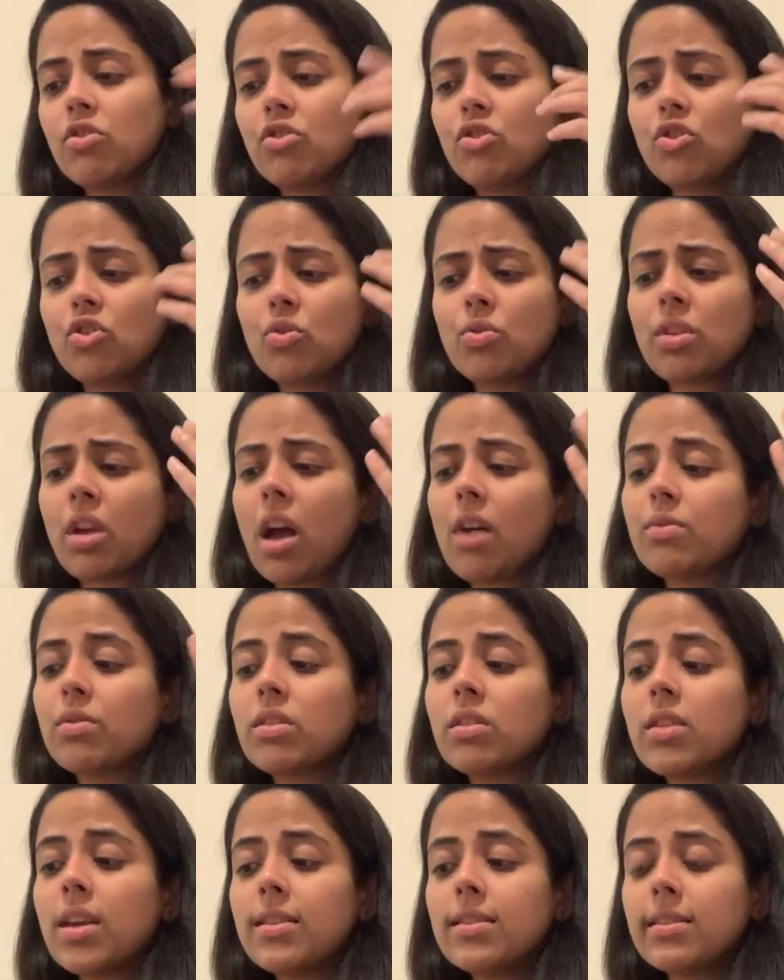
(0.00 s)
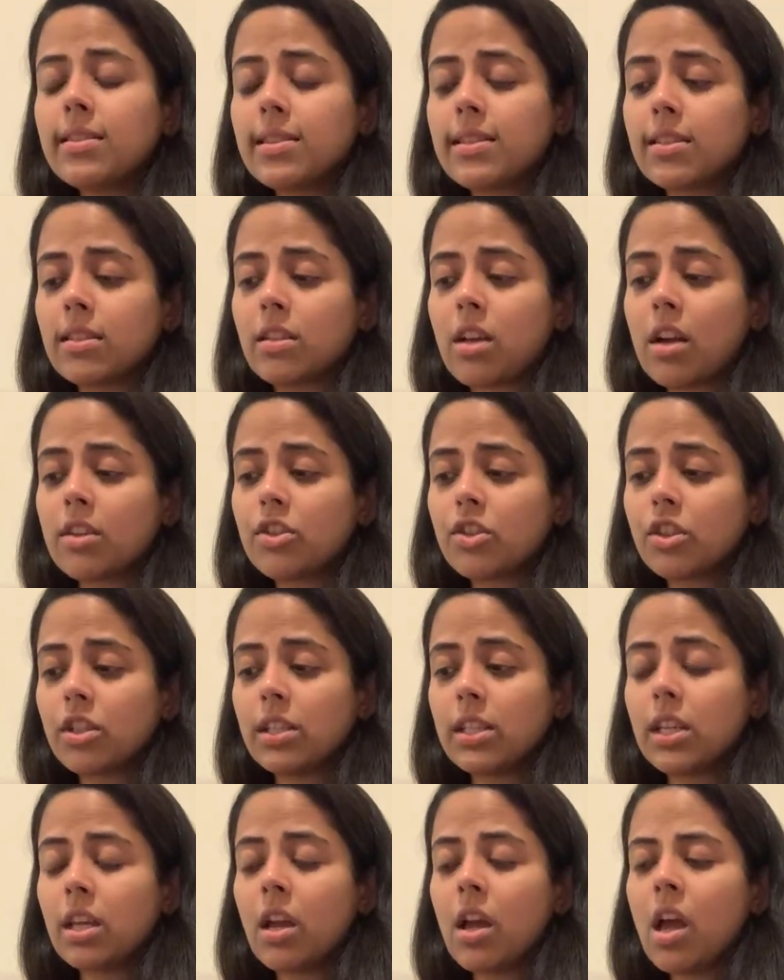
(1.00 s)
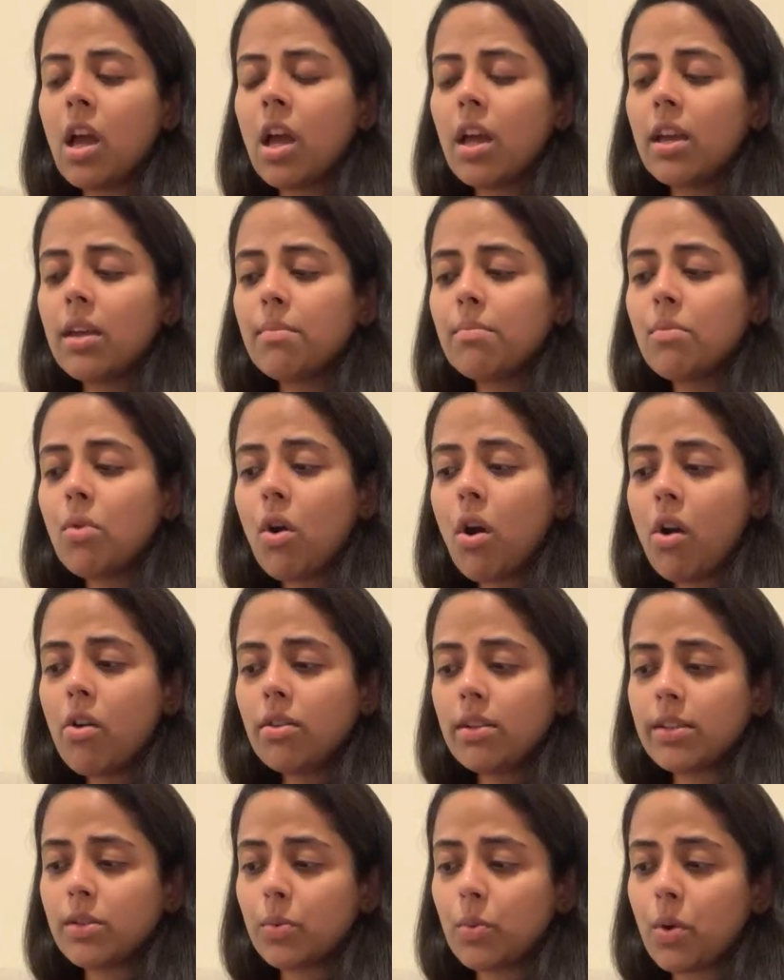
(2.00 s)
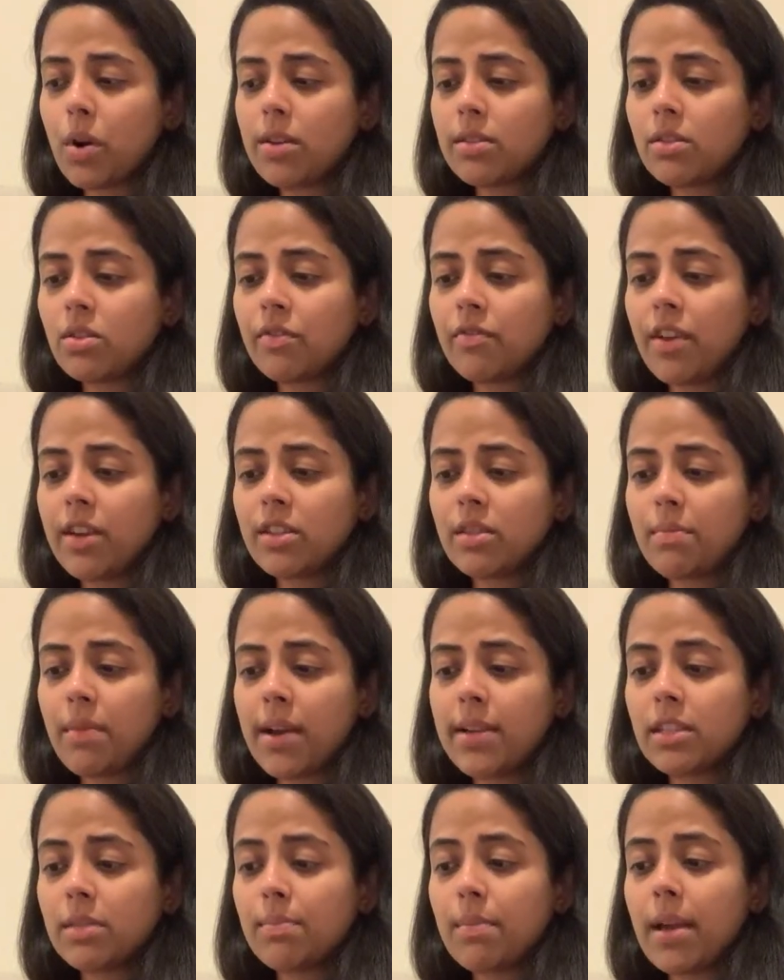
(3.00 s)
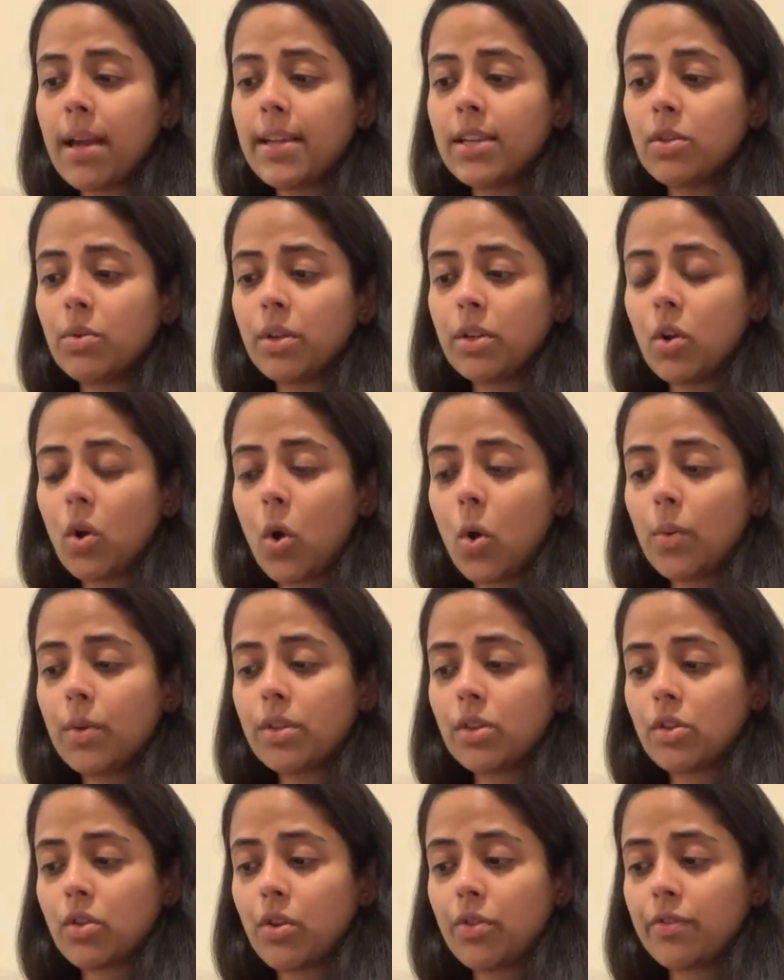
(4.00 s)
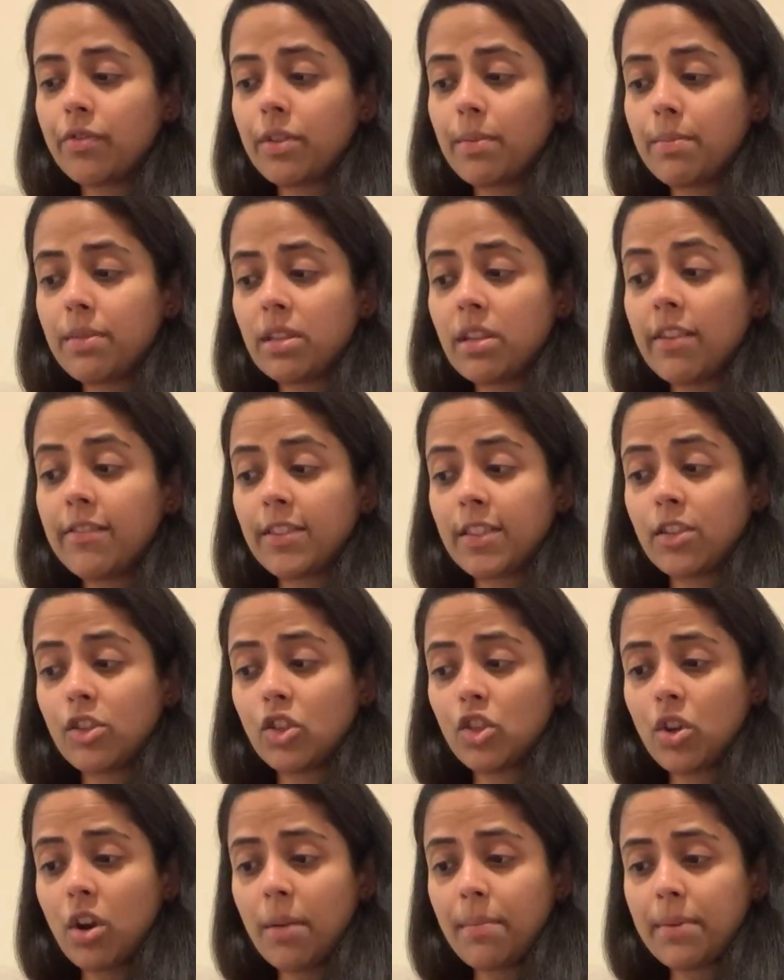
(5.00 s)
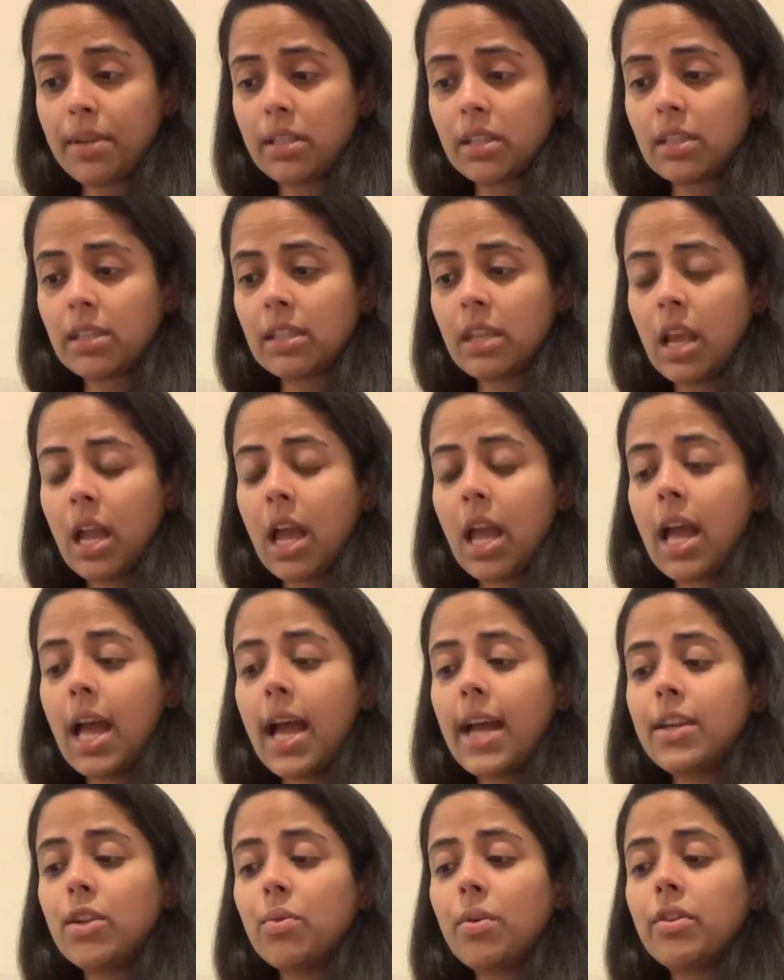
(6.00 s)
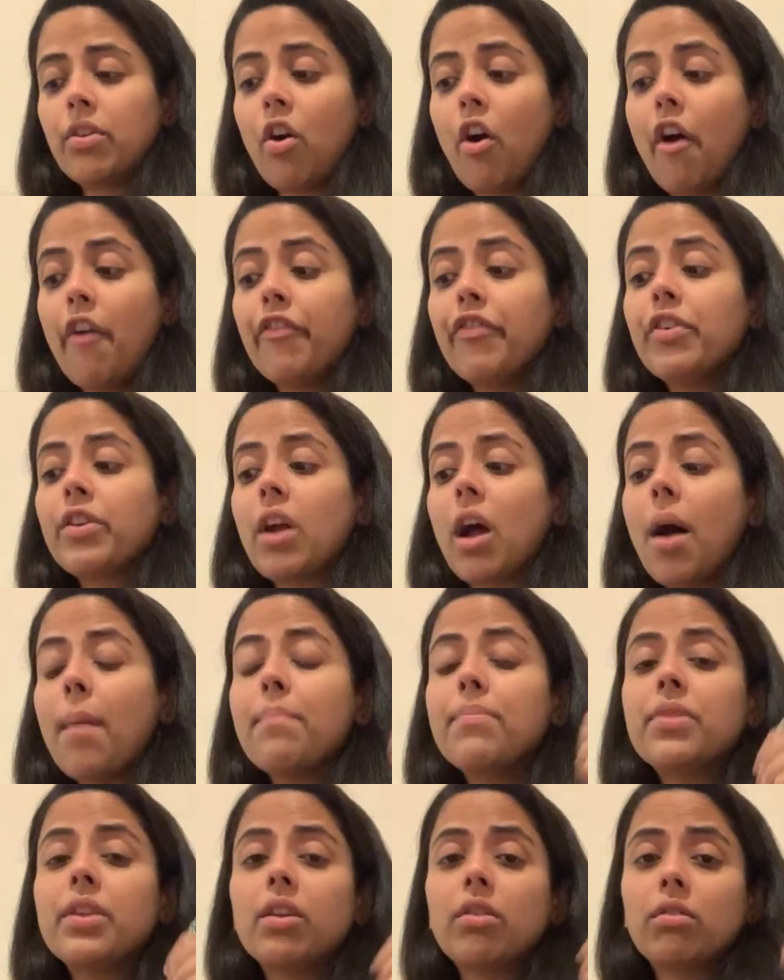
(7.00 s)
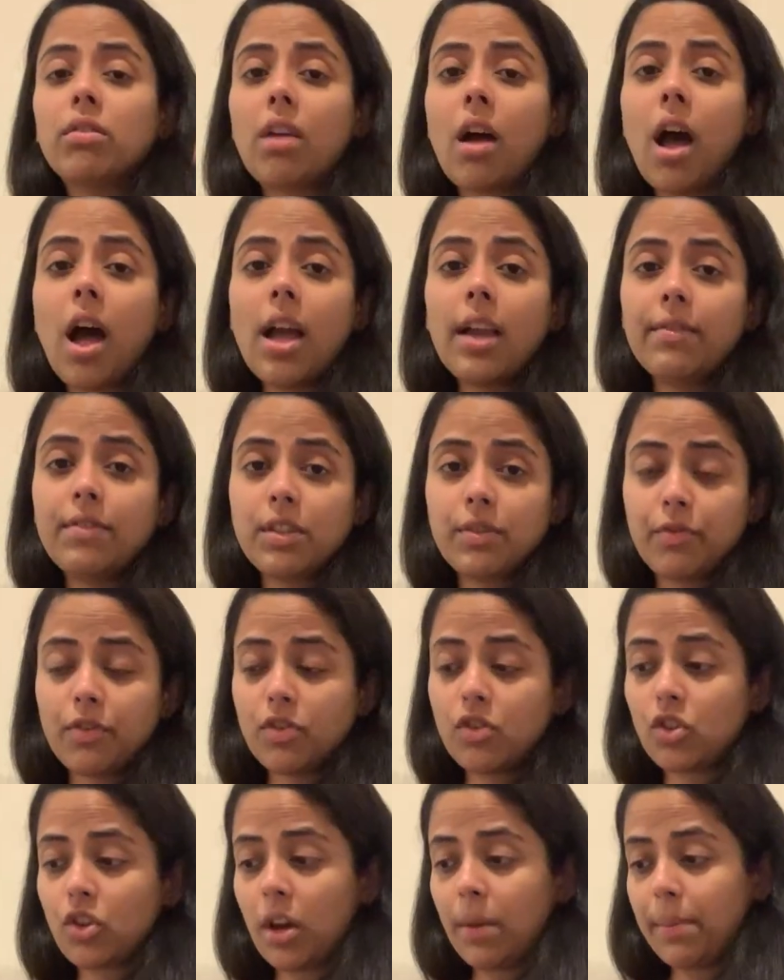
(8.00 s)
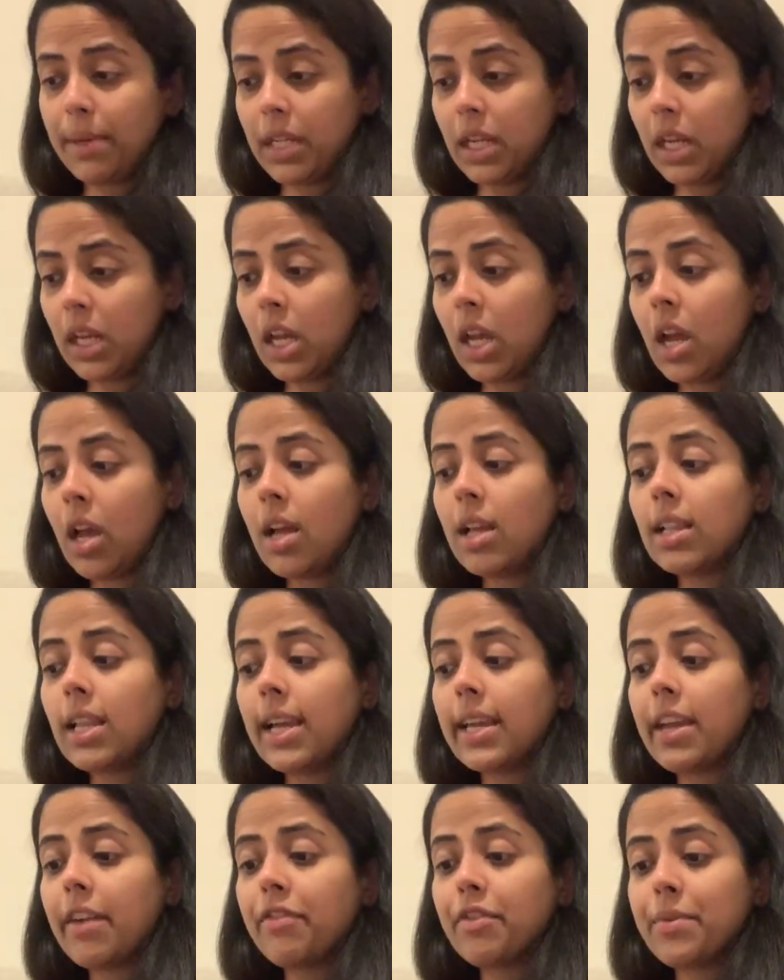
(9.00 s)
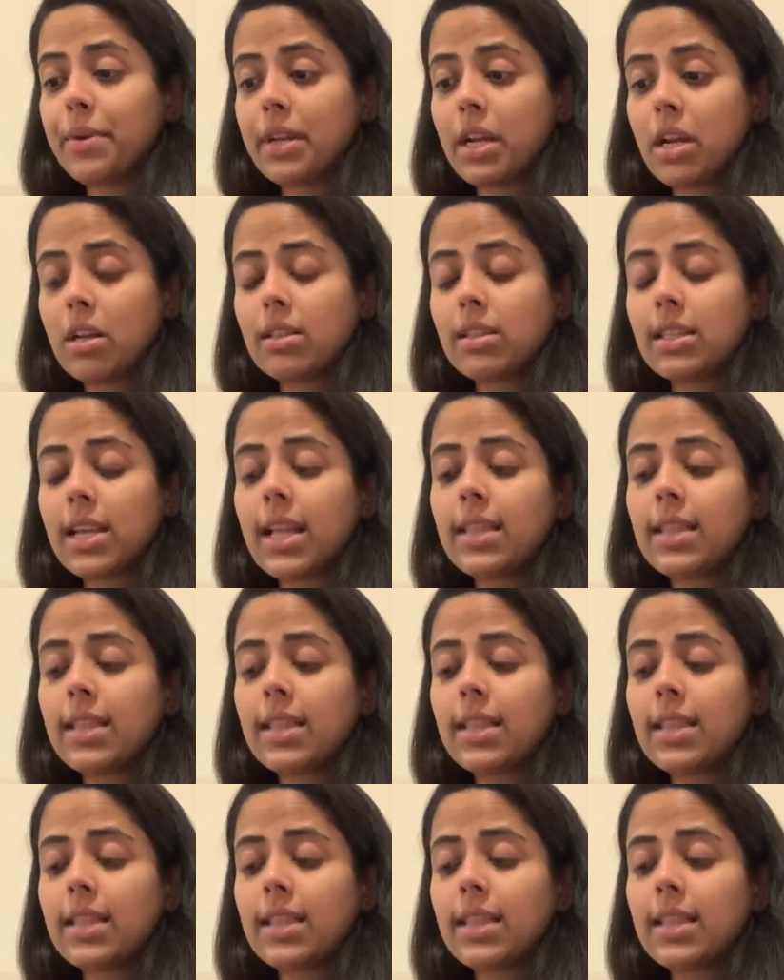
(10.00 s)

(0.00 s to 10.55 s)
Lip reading: to show how senseless and utterly immoral it was to victimize men who had always thought of themselves as Germans and who had offered up their lives for Germany like everyone else."